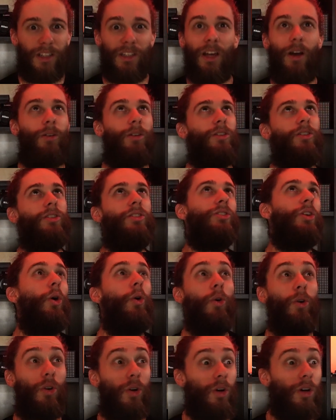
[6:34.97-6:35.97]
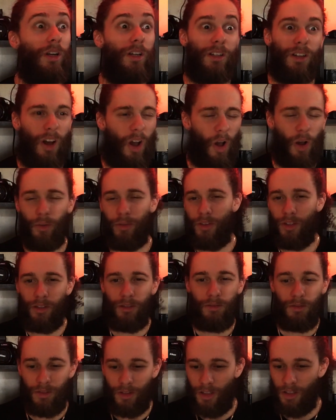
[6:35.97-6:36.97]
sounded so good, and all
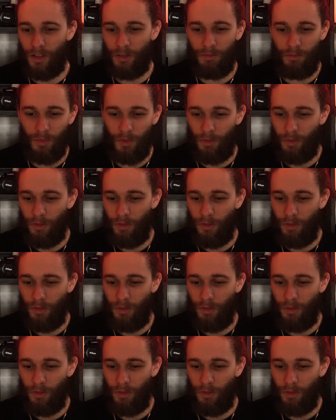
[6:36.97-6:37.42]
the